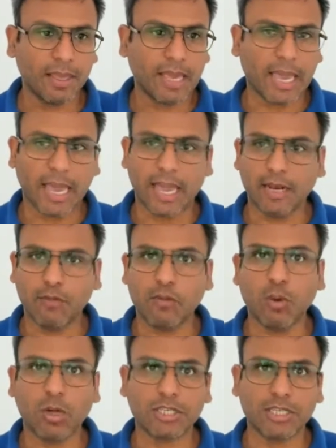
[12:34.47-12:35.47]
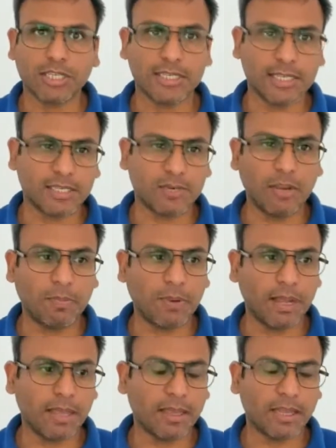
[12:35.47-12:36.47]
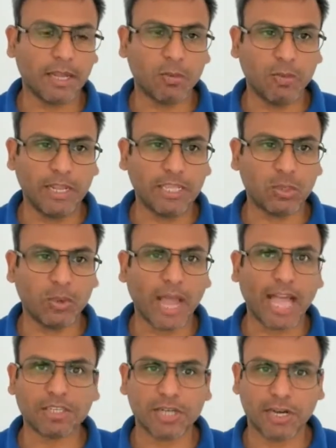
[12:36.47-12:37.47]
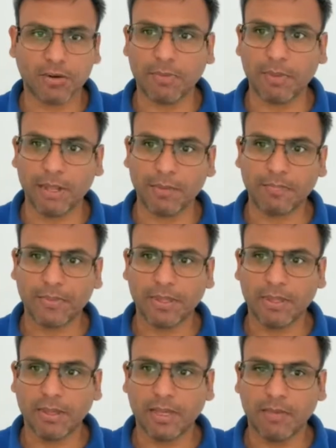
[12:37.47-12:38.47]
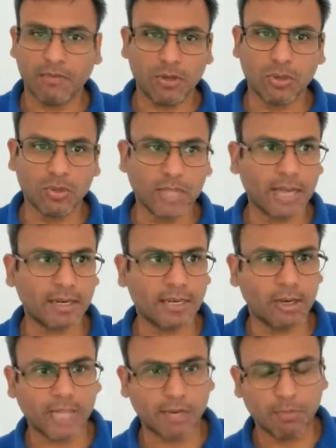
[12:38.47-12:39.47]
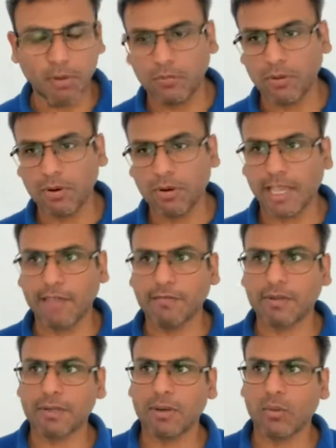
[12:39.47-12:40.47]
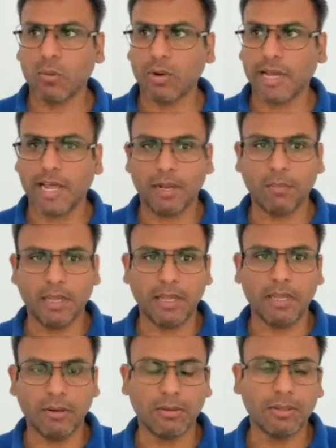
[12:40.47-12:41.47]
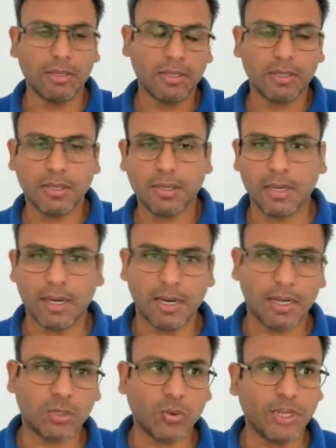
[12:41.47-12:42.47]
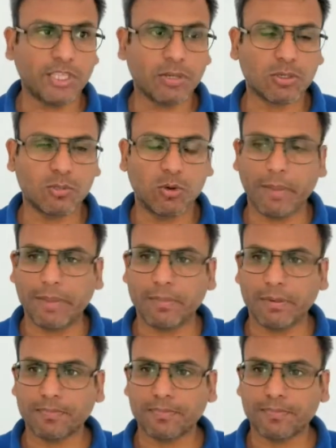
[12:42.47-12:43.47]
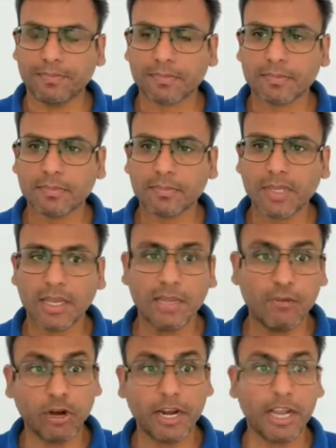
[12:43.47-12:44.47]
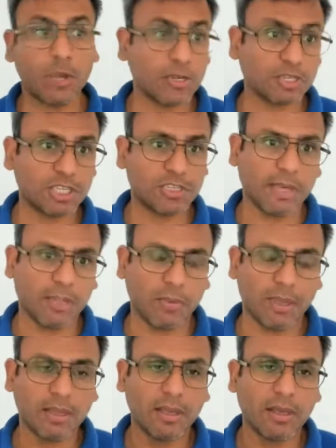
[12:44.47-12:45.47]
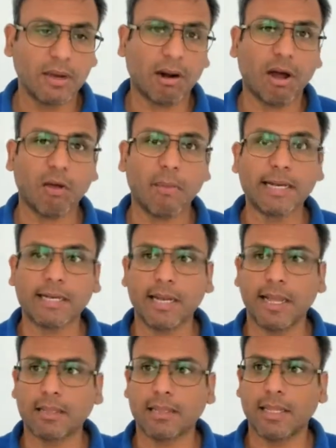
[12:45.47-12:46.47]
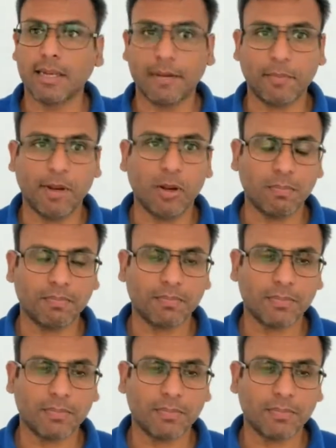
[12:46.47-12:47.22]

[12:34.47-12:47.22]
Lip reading: And if you're watching this as a replay, can you please do #replay? If you do that, that beautiful gift would help me, to reach out to more people. If you got any questions, by the way, around mental health, then let me know.